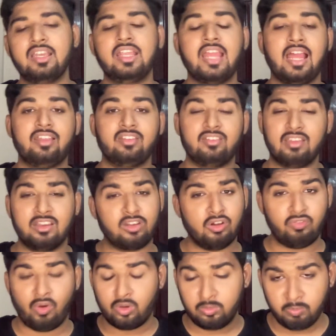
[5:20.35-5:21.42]
he has a set of
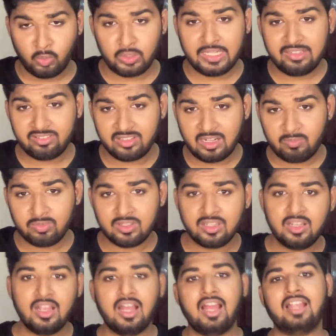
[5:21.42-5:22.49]
onboarding steps
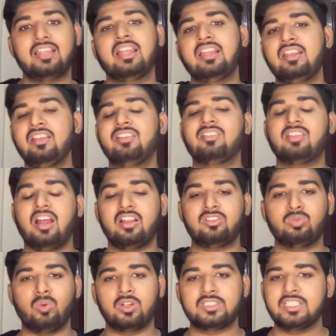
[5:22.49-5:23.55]
and then he
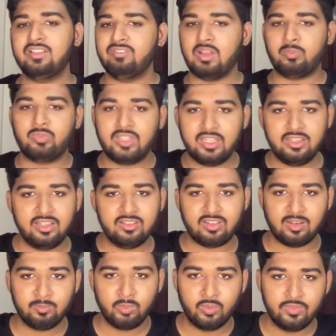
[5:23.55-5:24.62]
starts watching web series
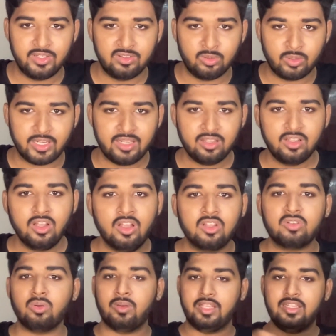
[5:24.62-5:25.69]
and movies okay
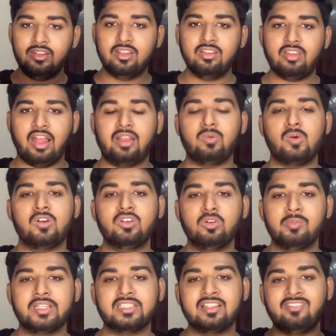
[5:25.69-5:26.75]
so in this i want to
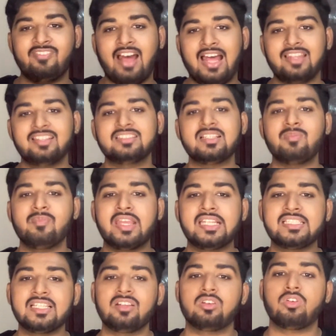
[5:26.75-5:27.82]
measure where is the
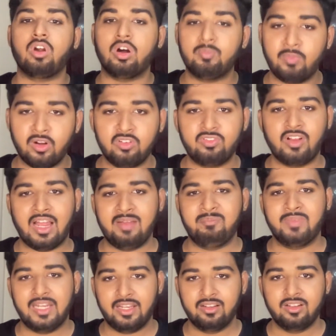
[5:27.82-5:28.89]
major drop off
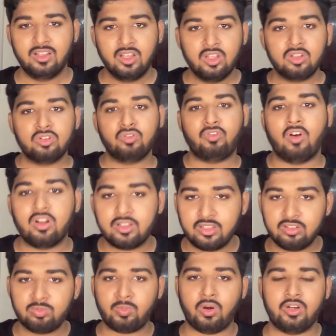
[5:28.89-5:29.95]
happening so for
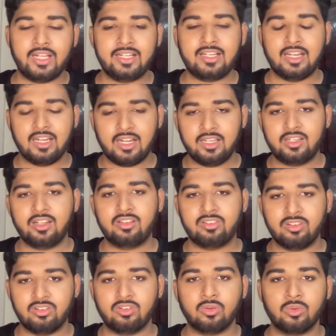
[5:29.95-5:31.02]
this product analytics
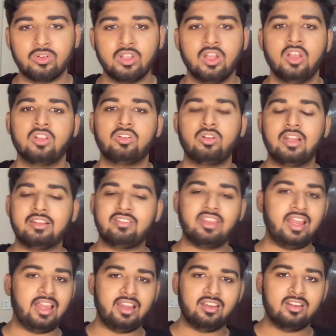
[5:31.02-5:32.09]
is used so let's say
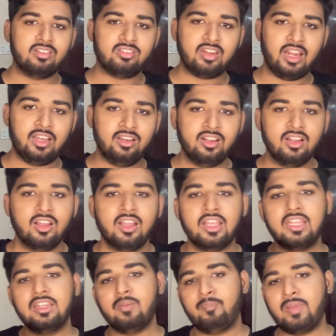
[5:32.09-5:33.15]
i understand
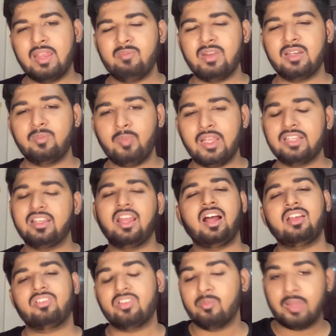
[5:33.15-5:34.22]
in the payment page i
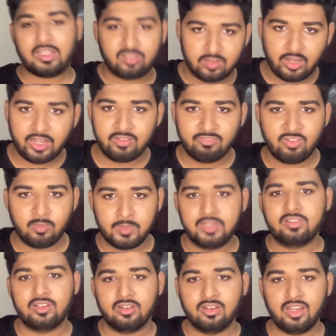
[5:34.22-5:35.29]
ask some extra
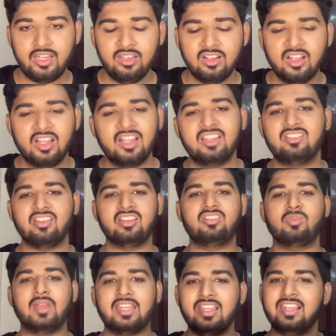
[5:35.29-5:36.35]
information right it's it's
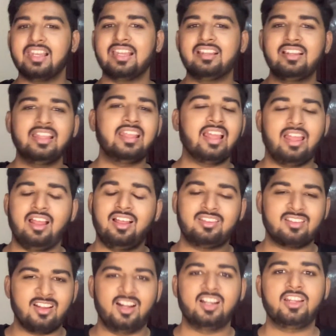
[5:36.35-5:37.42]
very lengthy i
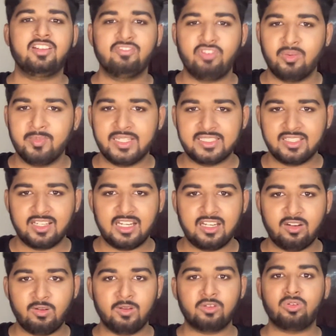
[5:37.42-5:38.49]
ask card information
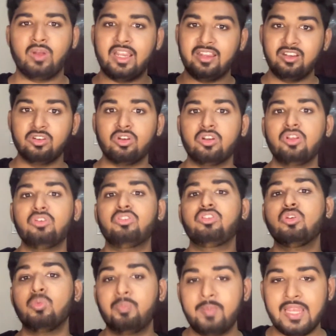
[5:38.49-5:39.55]
and all so i introduce
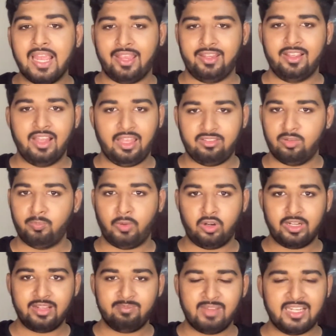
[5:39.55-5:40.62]
upi as a
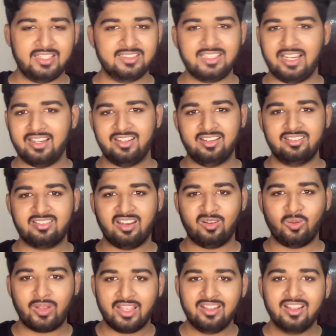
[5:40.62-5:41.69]
product manager i understand
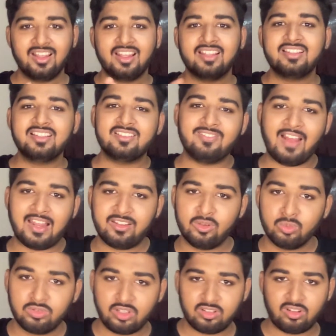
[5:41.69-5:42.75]
okay this is where
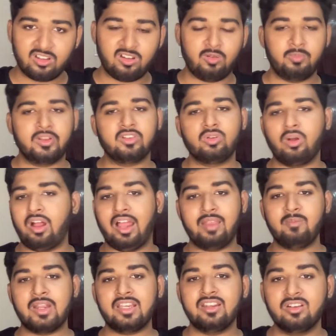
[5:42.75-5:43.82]
users are dropping so i
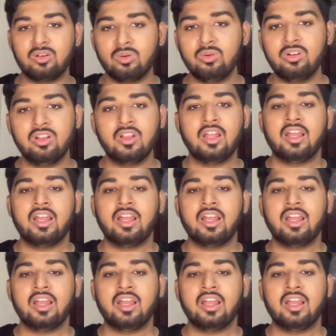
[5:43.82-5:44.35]
might include